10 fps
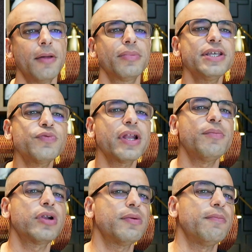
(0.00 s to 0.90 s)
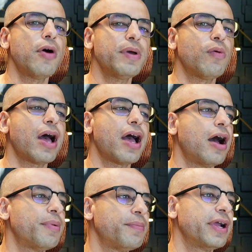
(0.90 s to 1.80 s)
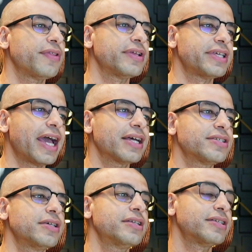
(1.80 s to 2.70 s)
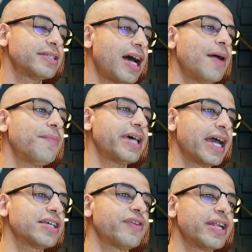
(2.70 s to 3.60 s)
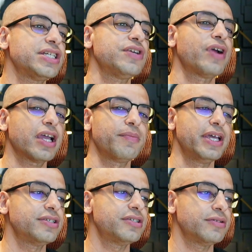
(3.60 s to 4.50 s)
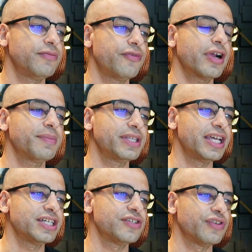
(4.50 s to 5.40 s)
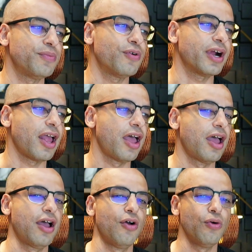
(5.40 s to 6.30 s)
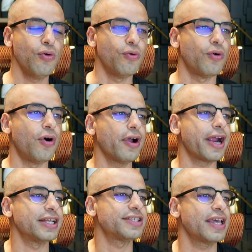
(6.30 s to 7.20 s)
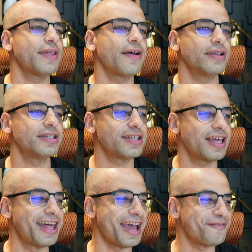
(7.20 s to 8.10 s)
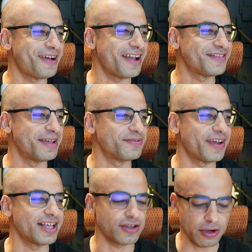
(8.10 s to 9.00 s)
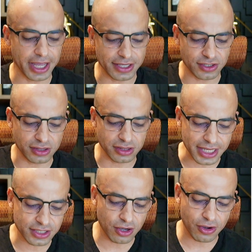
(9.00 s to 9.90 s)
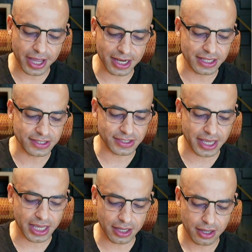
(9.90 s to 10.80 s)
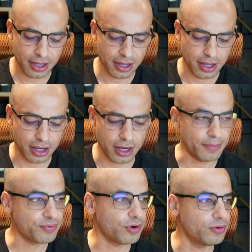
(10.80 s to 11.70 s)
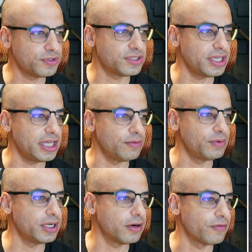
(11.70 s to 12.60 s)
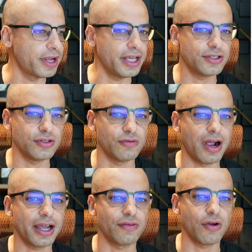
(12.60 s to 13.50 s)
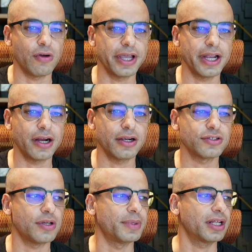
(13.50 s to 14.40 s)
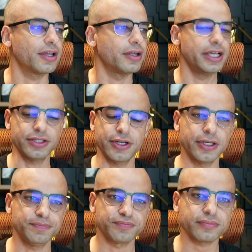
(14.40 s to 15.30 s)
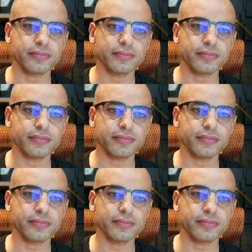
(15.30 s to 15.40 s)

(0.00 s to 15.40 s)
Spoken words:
Please wait a moment while I prepare the top tax strategy recommendations report. Ooh, all right, say that 5 times fast. Okay, so let's go ahead and say proceed. We are ready to rock and roll here. So I'm going to click on enter,